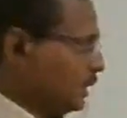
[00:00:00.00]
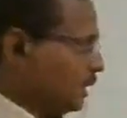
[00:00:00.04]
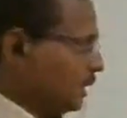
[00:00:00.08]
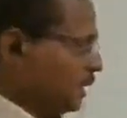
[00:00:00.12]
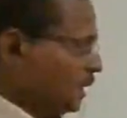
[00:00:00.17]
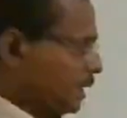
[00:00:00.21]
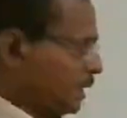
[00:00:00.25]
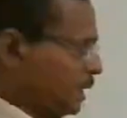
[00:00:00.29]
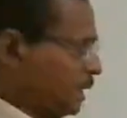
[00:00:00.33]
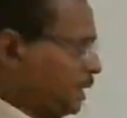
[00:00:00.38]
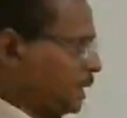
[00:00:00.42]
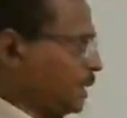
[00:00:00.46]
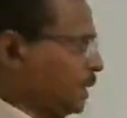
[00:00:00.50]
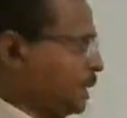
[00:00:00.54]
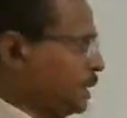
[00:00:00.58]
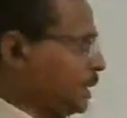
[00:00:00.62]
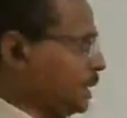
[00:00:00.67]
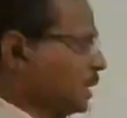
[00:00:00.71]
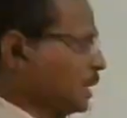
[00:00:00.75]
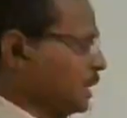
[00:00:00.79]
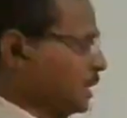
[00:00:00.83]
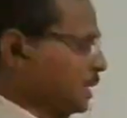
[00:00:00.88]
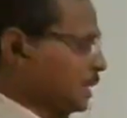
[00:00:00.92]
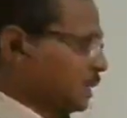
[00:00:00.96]
Here,
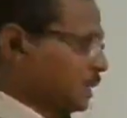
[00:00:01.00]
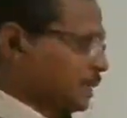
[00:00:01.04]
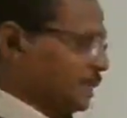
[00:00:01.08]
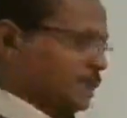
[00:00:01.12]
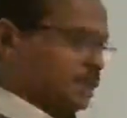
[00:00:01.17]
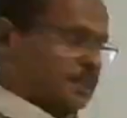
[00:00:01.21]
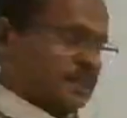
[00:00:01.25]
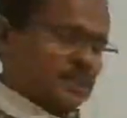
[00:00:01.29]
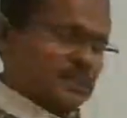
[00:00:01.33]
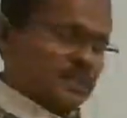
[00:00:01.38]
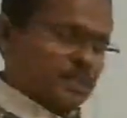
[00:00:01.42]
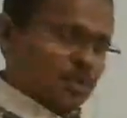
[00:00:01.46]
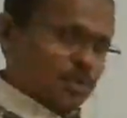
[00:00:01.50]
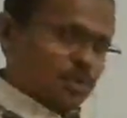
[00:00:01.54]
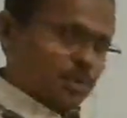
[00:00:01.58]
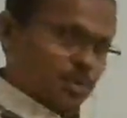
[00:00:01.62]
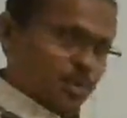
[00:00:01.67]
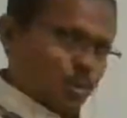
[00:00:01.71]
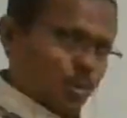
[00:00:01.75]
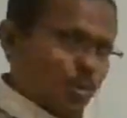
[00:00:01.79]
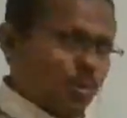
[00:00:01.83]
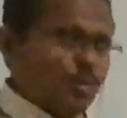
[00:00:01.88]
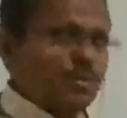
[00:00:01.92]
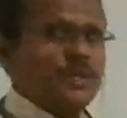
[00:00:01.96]

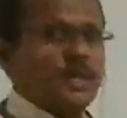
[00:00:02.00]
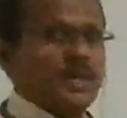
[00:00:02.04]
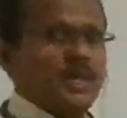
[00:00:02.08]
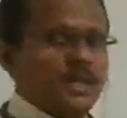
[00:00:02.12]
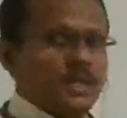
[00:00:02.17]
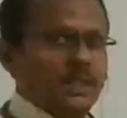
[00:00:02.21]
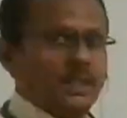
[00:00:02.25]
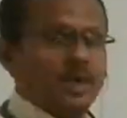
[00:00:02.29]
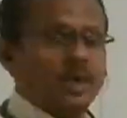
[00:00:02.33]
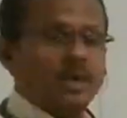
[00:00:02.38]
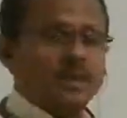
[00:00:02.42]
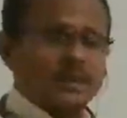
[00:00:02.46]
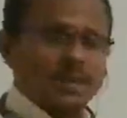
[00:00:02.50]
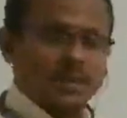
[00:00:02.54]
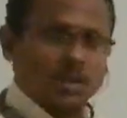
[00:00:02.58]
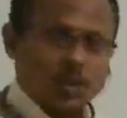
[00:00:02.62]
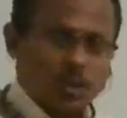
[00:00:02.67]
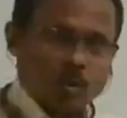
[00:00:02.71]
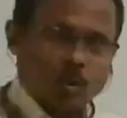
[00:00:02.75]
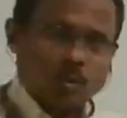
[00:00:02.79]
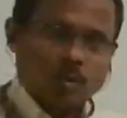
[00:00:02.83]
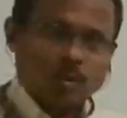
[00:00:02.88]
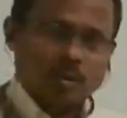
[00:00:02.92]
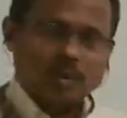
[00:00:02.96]
totally on the
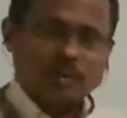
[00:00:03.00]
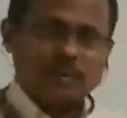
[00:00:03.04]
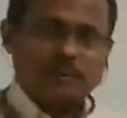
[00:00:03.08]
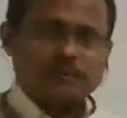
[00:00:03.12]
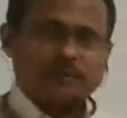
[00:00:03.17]
whole,